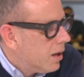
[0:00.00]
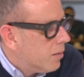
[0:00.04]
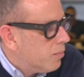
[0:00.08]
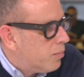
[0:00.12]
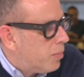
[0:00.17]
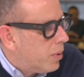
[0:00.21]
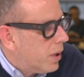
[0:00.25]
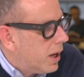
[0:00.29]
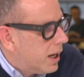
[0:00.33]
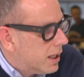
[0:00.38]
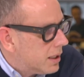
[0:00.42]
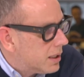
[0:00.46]

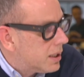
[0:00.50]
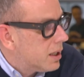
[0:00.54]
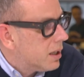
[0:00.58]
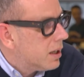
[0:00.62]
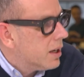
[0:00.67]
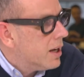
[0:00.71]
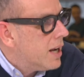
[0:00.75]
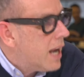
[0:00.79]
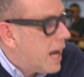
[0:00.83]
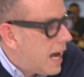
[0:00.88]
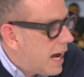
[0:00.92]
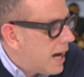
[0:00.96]
But
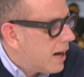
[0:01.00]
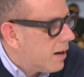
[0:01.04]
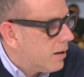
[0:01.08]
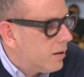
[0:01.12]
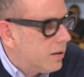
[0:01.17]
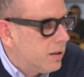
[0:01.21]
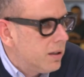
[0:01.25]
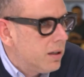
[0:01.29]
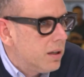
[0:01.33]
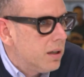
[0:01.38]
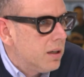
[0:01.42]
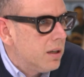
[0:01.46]

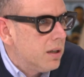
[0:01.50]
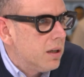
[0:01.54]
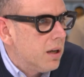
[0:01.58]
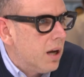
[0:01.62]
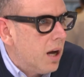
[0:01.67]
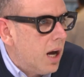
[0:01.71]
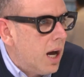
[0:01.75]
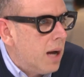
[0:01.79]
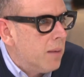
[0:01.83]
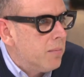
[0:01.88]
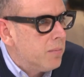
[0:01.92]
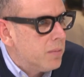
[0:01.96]
now
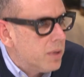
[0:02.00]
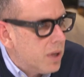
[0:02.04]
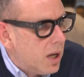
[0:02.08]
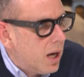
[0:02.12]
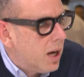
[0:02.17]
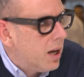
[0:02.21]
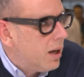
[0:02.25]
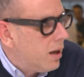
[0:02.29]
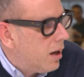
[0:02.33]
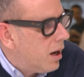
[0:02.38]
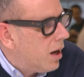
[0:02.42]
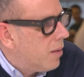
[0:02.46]

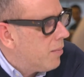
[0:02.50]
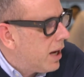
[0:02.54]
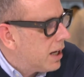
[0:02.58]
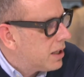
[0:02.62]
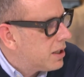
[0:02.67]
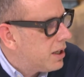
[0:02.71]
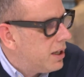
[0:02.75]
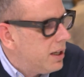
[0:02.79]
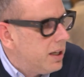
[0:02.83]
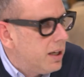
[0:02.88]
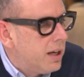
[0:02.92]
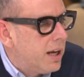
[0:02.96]
I'm
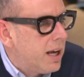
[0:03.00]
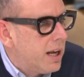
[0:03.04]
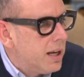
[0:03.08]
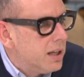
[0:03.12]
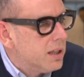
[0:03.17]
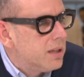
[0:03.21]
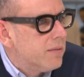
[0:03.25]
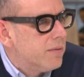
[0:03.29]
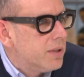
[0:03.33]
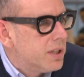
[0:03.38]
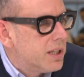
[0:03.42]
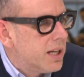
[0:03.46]
actually getting
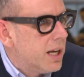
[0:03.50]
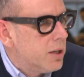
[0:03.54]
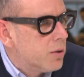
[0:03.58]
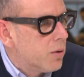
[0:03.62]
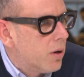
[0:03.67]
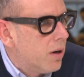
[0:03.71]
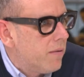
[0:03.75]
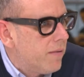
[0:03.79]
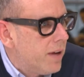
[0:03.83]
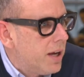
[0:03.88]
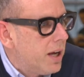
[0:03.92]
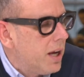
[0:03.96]
to the stage where
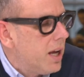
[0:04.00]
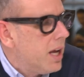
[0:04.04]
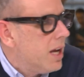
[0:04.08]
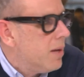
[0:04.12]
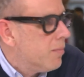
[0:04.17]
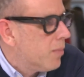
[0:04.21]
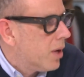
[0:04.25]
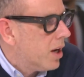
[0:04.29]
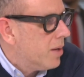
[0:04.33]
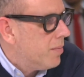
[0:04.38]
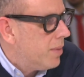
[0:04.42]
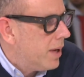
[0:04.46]
I think he
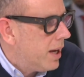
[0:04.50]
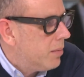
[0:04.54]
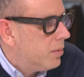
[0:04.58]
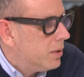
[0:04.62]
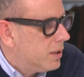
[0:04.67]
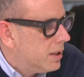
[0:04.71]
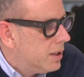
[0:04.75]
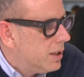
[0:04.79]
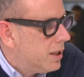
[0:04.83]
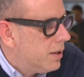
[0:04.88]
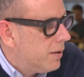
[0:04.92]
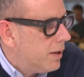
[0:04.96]
might be able
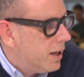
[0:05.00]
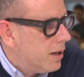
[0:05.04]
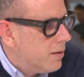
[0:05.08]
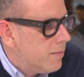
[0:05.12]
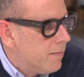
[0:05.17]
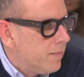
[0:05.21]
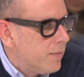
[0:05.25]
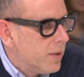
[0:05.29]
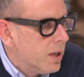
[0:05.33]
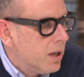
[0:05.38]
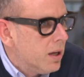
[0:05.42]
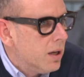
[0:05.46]
to do it.
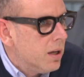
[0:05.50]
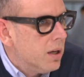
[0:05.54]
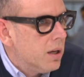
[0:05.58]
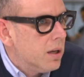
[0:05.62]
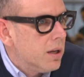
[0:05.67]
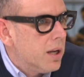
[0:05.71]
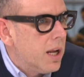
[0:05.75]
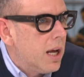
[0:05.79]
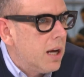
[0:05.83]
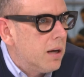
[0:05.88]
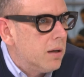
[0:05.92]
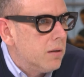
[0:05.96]

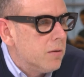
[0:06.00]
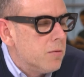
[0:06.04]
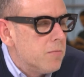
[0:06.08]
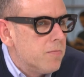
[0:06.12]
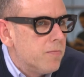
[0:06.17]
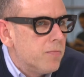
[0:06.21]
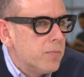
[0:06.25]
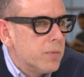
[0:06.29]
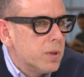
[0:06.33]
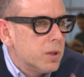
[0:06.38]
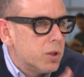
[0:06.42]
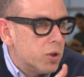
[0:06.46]
Now,
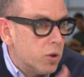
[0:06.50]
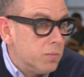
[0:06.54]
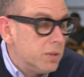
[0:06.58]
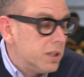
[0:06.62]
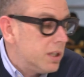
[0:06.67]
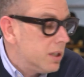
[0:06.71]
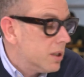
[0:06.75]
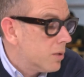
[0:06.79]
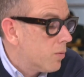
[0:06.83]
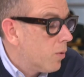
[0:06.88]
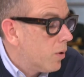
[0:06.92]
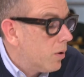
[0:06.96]
Tomas
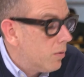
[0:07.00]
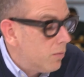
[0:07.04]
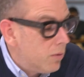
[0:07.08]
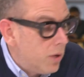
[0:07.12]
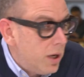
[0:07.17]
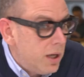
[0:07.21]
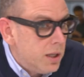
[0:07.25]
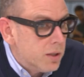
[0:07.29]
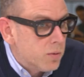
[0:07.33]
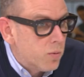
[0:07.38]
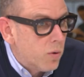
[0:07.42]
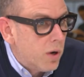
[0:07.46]

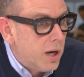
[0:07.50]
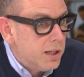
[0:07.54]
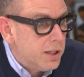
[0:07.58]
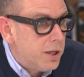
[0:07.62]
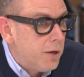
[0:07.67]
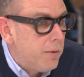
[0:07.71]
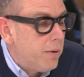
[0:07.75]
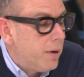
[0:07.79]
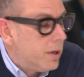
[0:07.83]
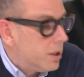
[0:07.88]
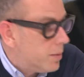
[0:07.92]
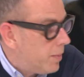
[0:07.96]
is right
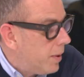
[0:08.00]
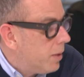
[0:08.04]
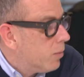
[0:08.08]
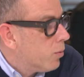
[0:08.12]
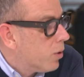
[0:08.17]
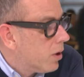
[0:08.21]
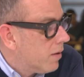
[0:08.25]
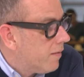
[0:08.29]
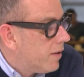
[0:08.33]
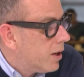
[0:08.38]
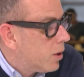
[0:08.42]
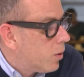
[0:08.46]
too. It's been
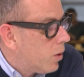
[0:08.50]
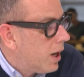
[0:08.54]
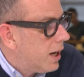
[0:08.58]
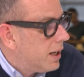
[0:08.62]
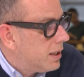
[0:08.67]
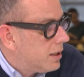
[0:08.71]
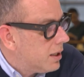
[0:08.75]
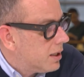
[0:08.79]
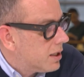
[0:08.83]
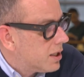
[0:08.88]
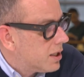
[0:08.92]
one of the quietest